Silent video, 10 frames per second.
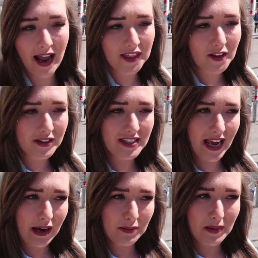I thought
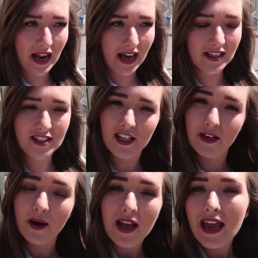today it would be nice
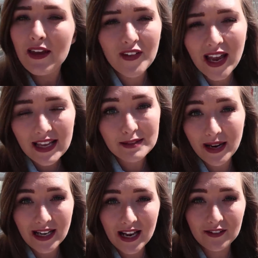to invite Esme
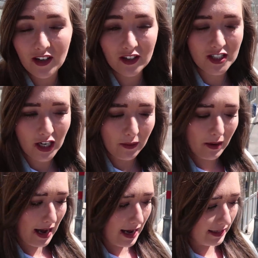and Isla along too,
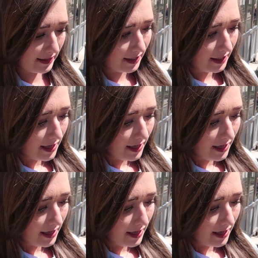and